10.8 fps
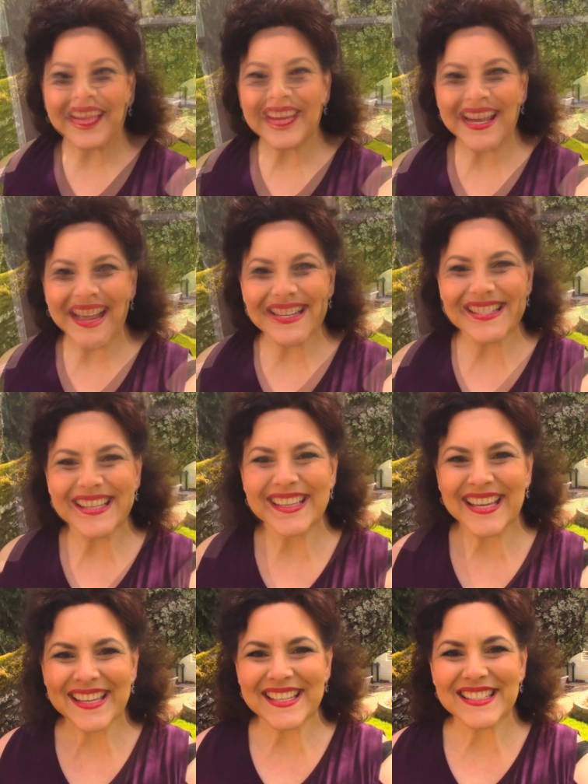The next thing
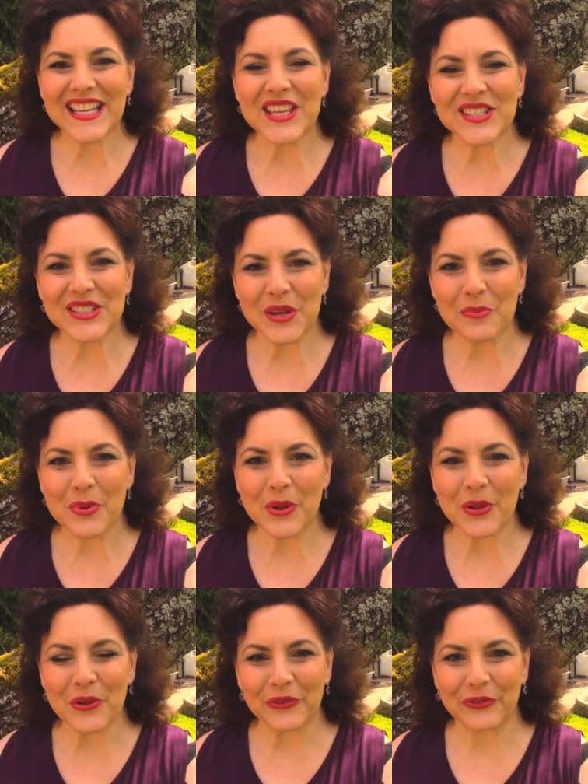is
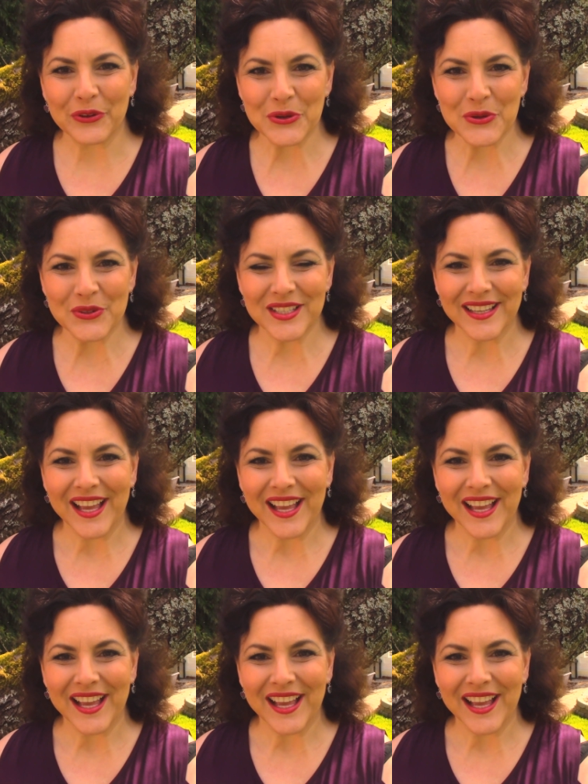simple food.